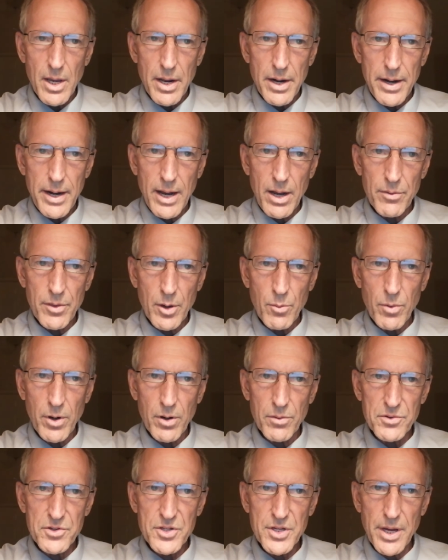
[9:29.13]
Now, they went
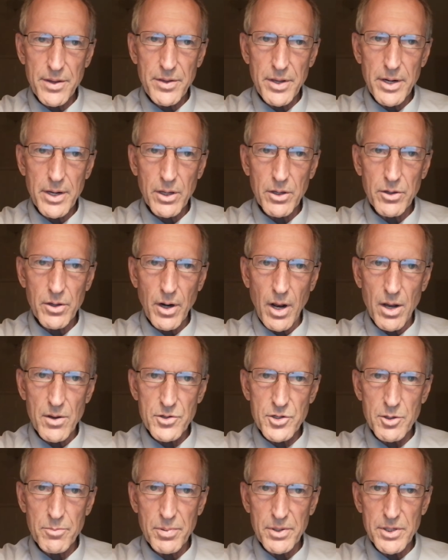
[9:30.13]
on to say that it could
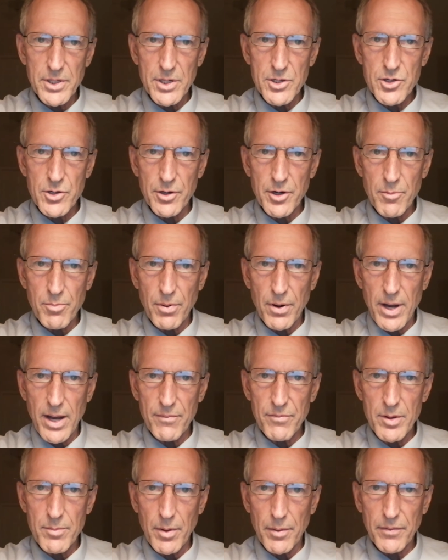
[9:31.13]
also potentially
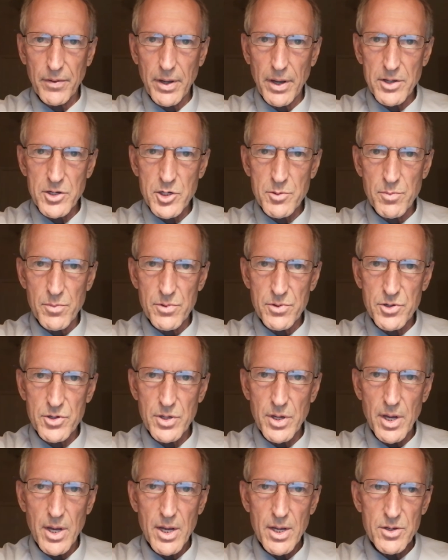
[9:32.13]
deprive them of
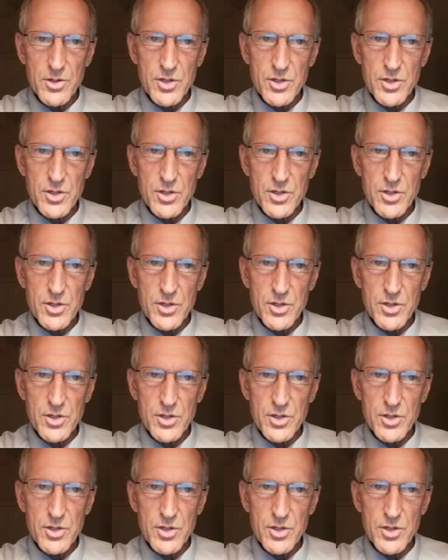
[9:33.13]
customers,